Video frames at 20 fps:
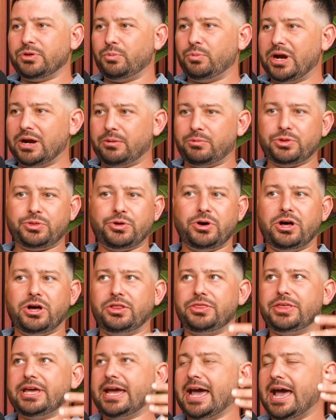the wherewithal.
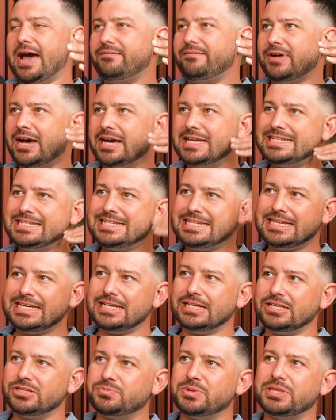They have
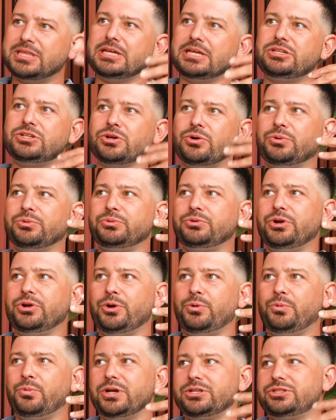ideas, but they don't know
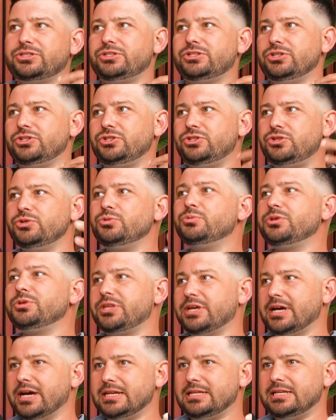what to do with
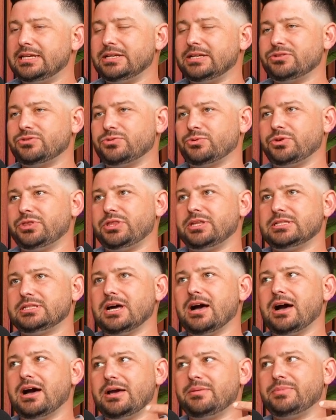the ideas or the
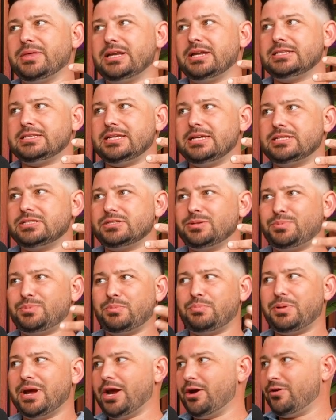time that it takes to
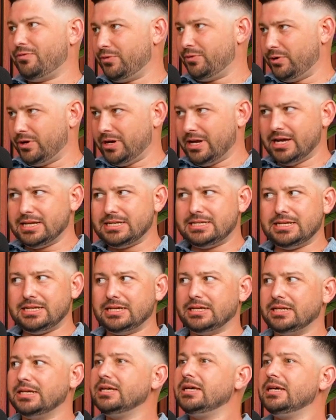prepare for an
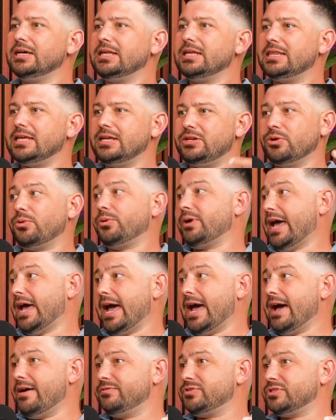idea. They don't
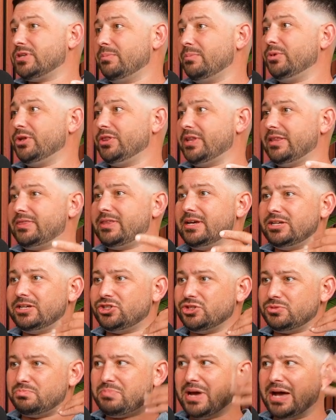have someone that they could
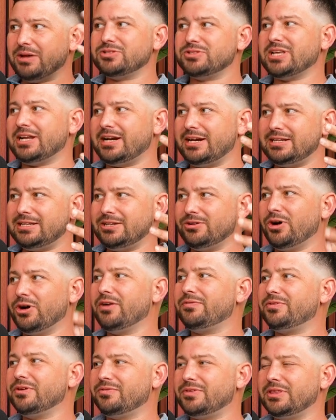just bounce that idea
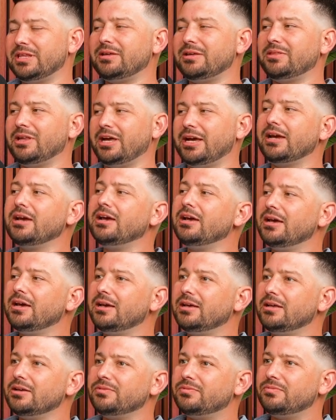off of. And they're like,
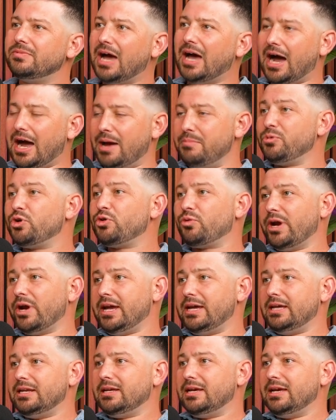I'm
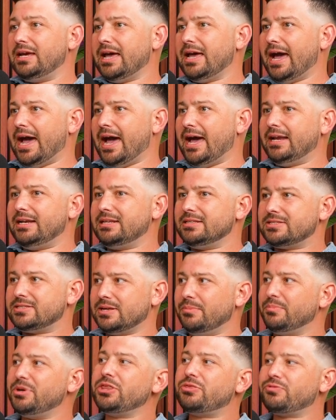great at
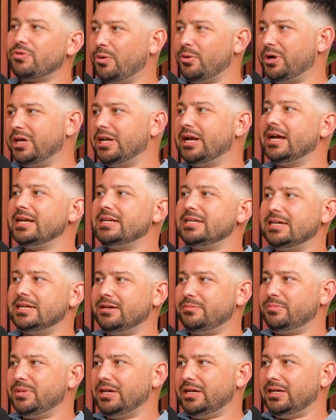somebody throwing an idea
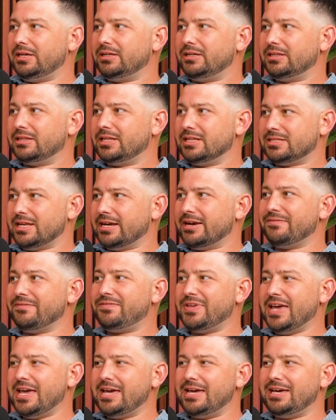at me that's like a
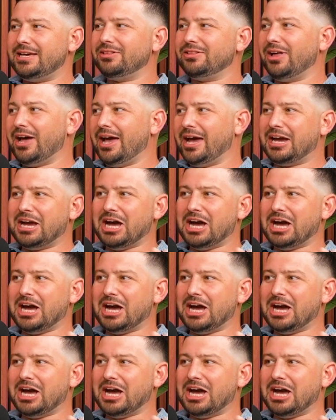vague like